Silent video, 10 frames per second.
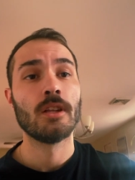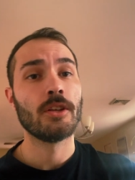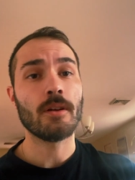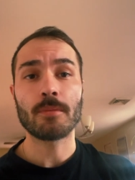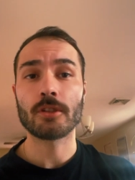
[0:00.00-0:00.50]

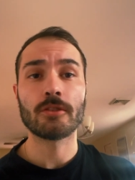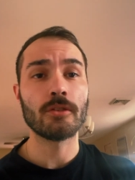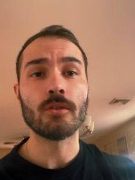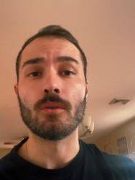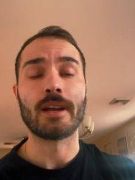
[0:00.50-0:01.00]
Number
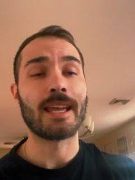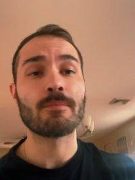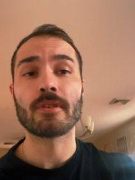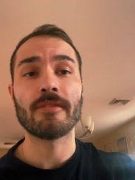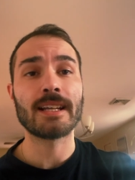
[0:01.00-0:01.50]
two, it
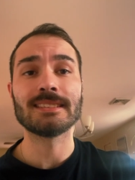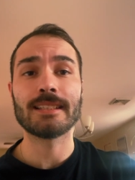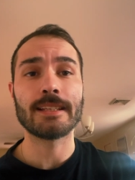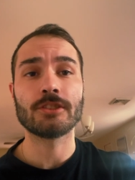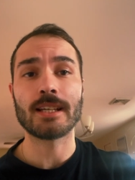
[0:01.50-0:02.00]
provides
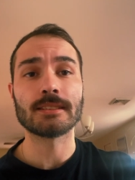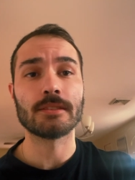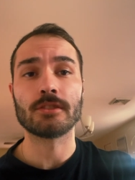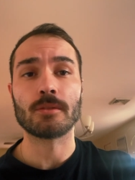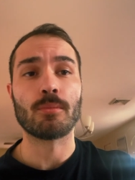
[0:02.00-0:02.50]
digestive
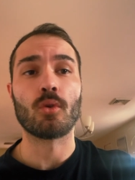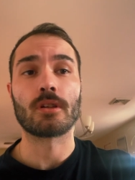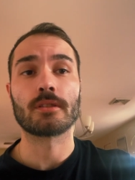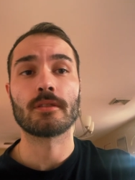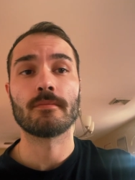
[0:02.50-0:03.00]

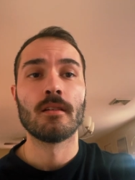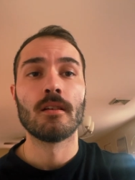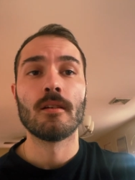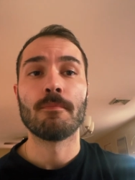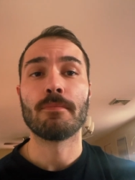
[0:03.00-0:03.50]
support.
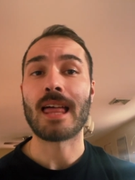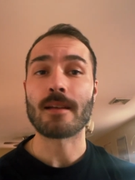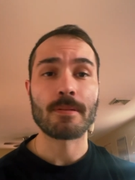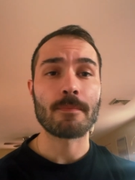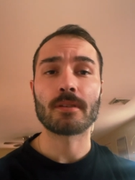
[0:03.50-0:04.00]

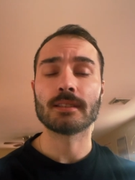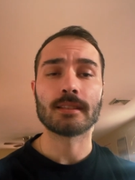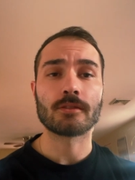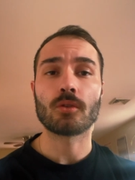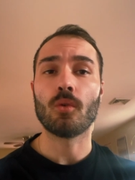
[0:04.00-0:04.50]
Black pepper
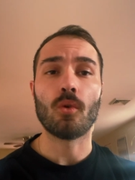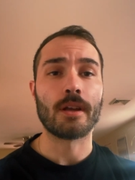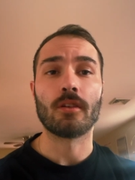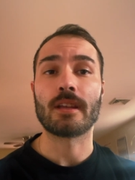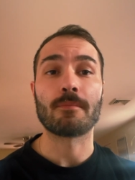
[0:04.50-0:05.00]
essential
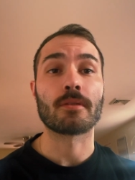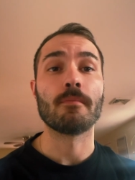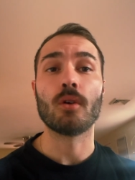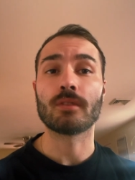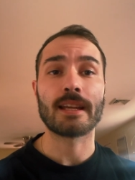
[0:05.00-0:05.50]
oil can
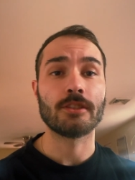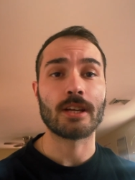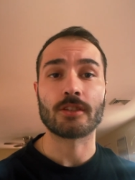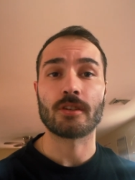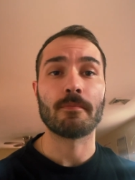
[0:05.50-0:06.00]
promote
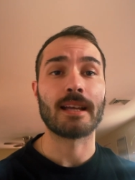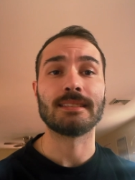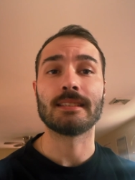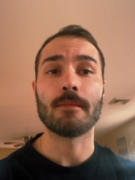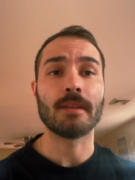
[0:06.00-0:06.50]
digestion by
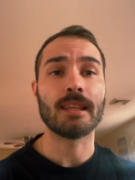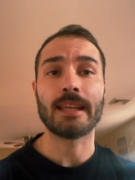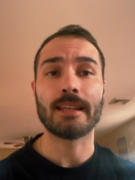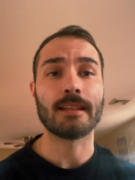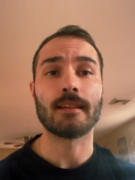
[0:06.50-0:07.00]

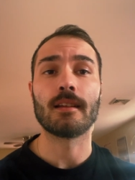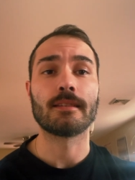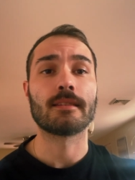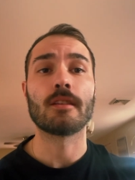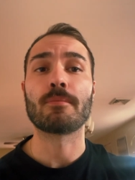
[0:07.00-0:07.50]
stimulating
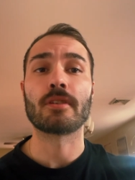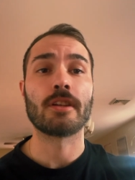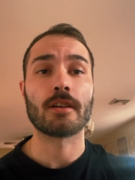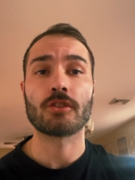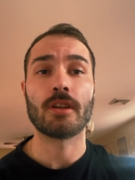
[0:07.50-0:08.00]
the
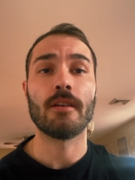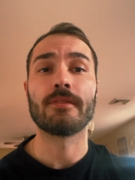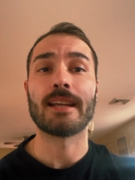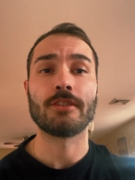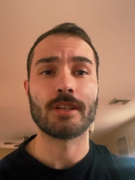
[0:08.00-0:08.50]
production of
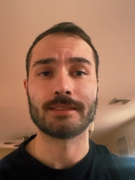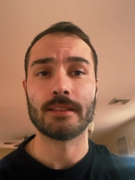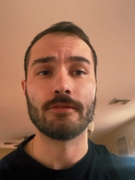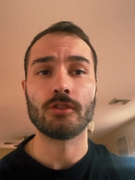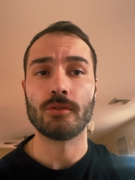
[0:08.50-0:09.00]

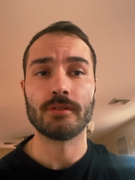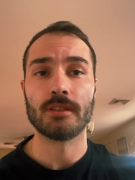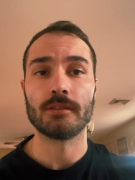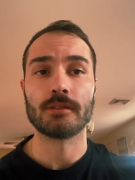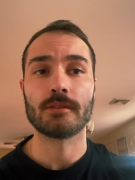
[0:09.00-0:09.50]
digestive
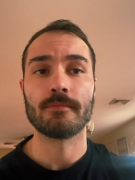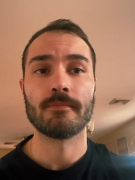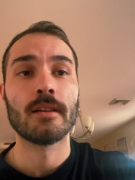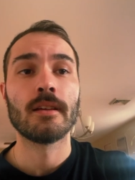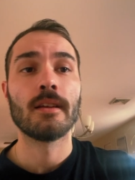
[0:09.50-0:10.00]
juices,
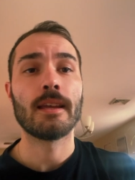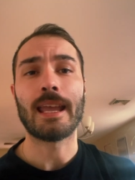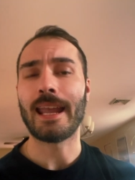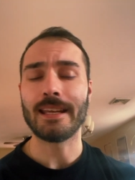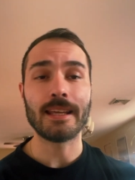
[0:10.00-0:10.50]

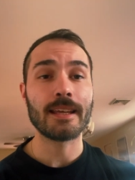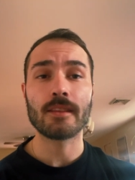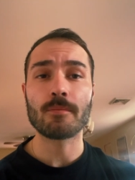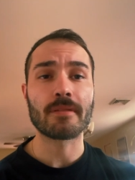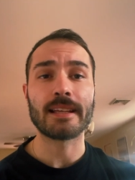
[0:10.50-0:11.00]
aiding in
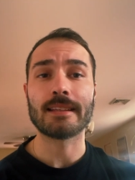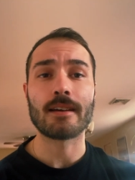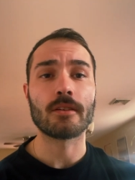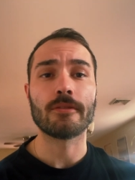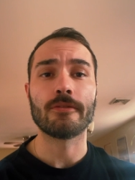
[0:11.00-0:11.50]
the
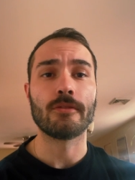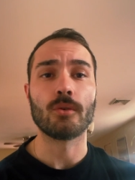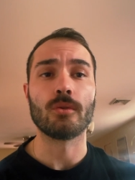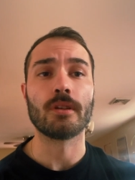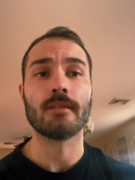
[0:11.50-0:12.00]
breakdown of
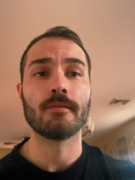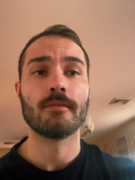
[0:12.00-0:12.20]
food